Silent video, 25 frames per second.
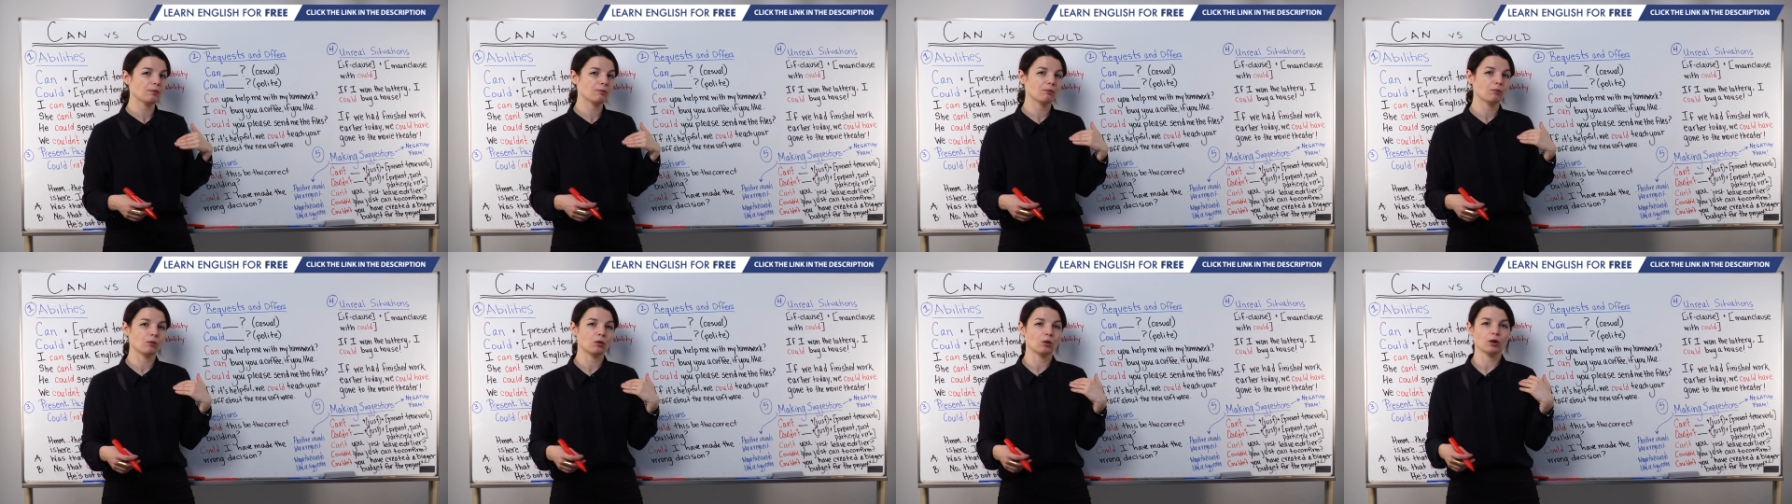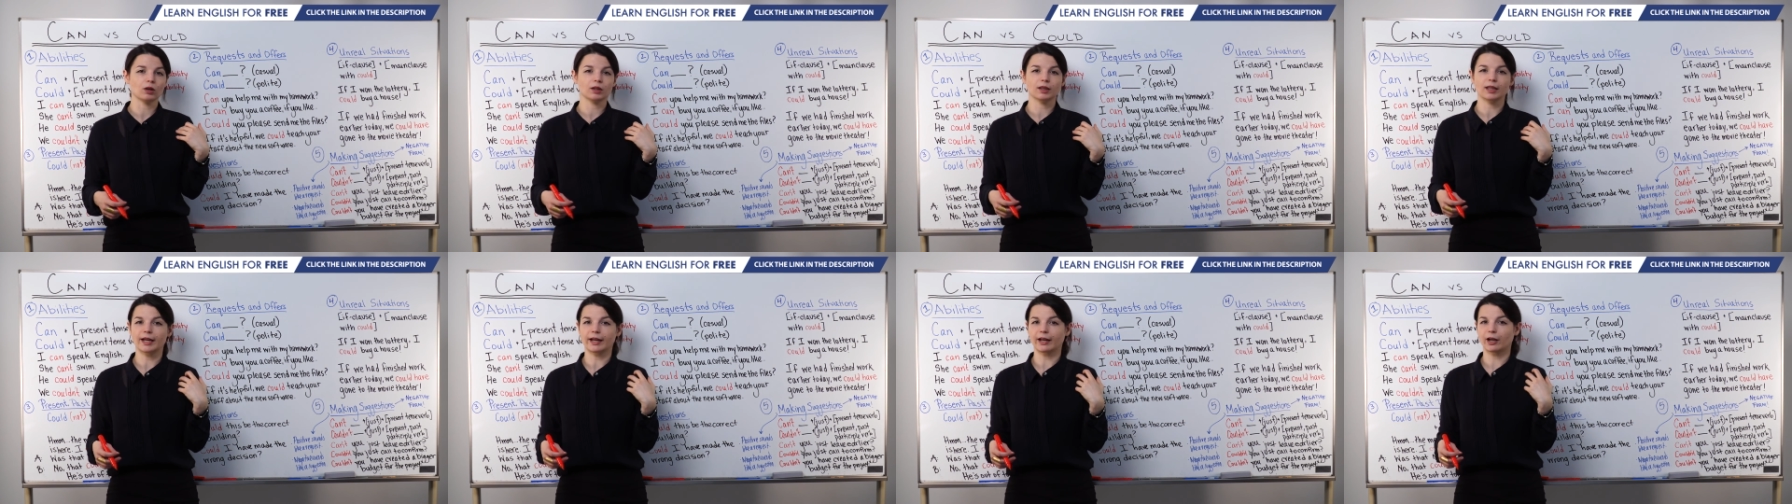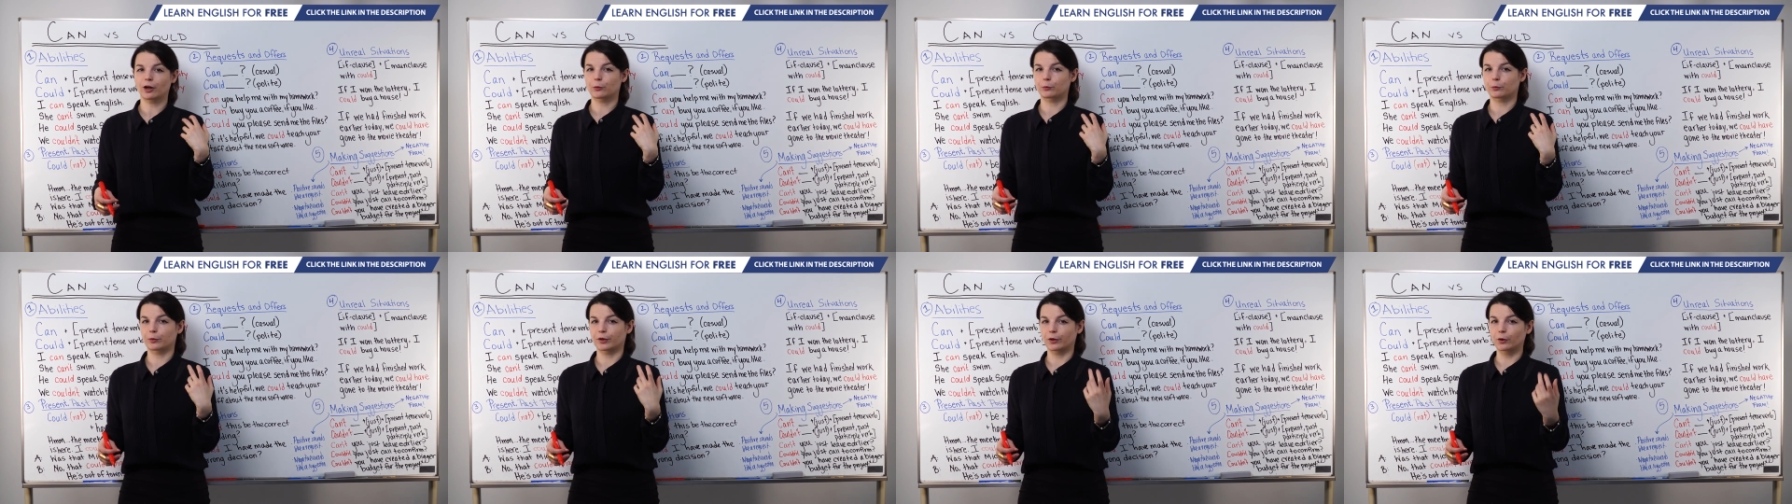more like
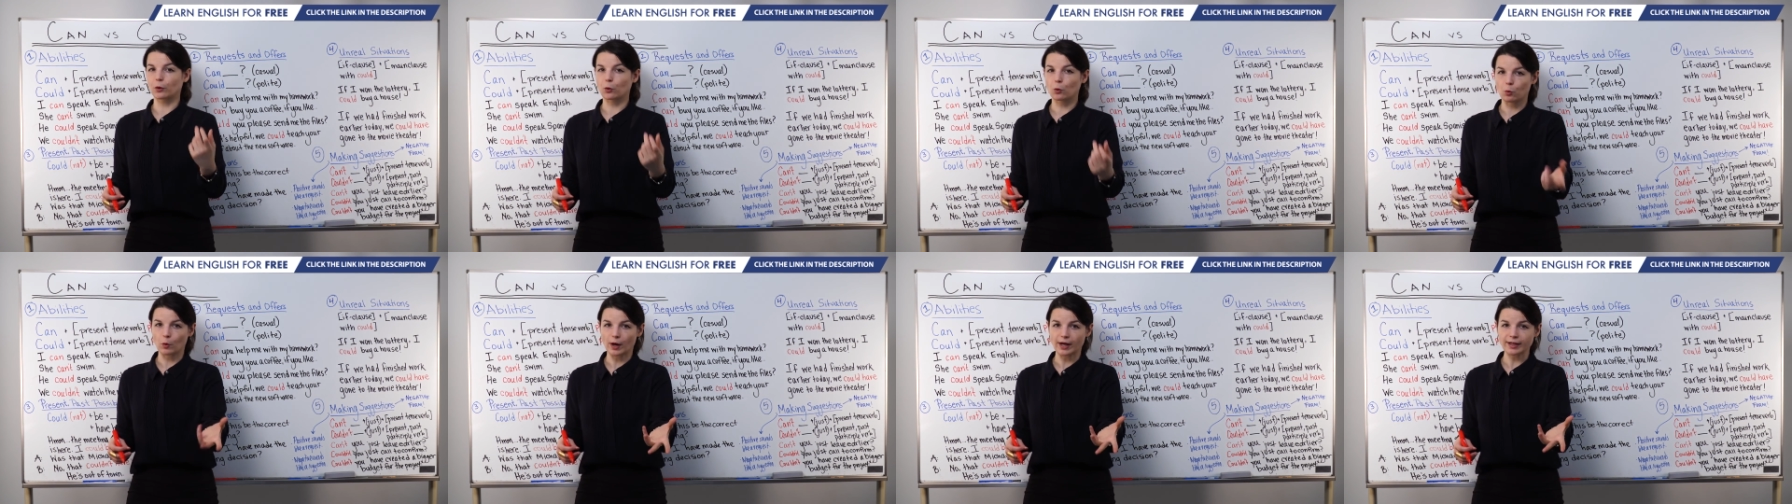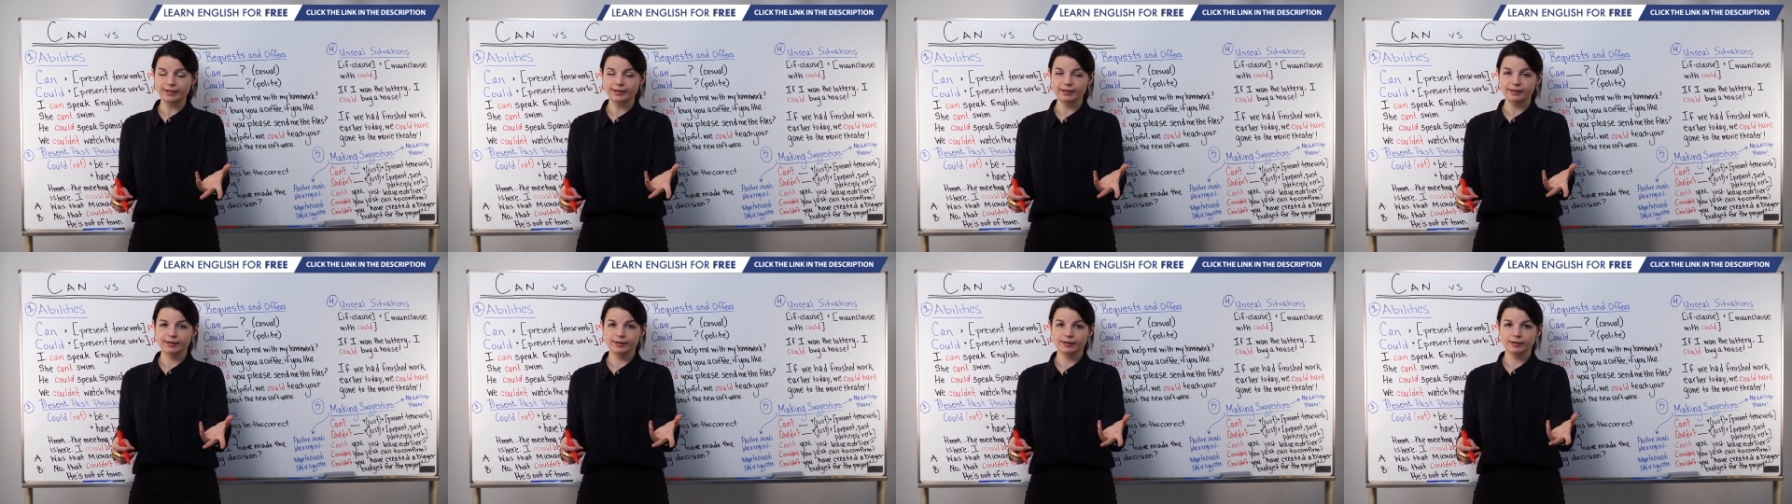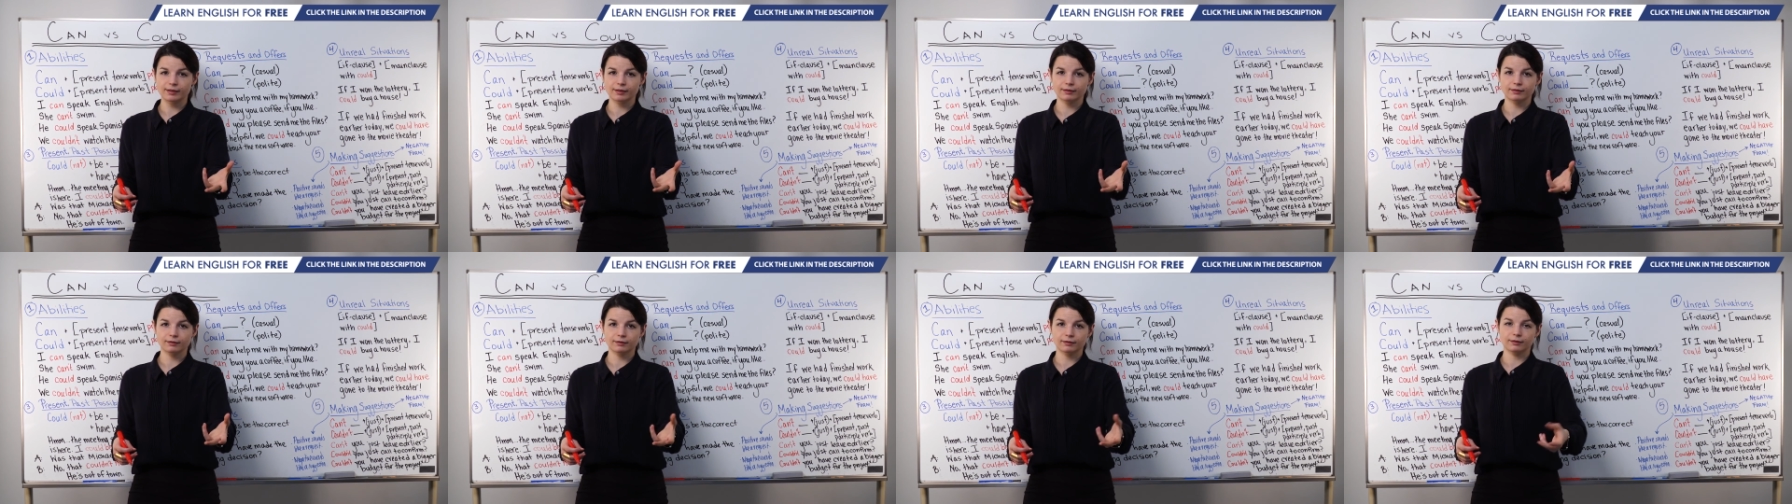a request.